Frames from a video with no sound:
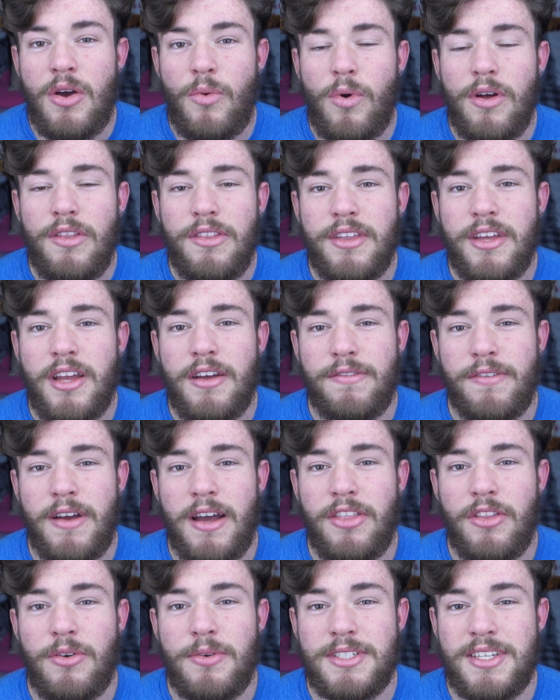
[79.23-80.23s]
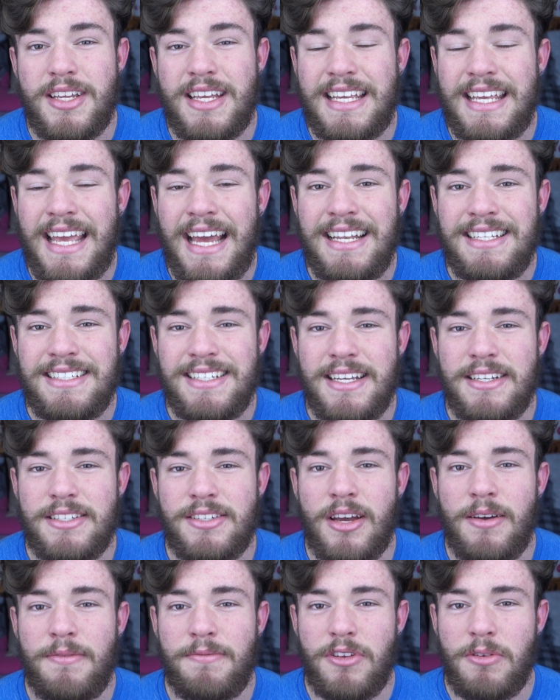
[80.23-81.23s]
One thing I found though is that it can take
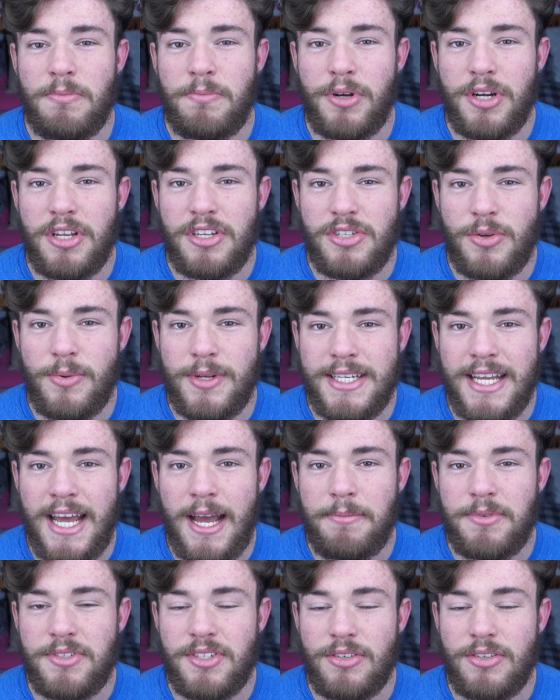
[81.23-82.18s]
time for your body to adapt,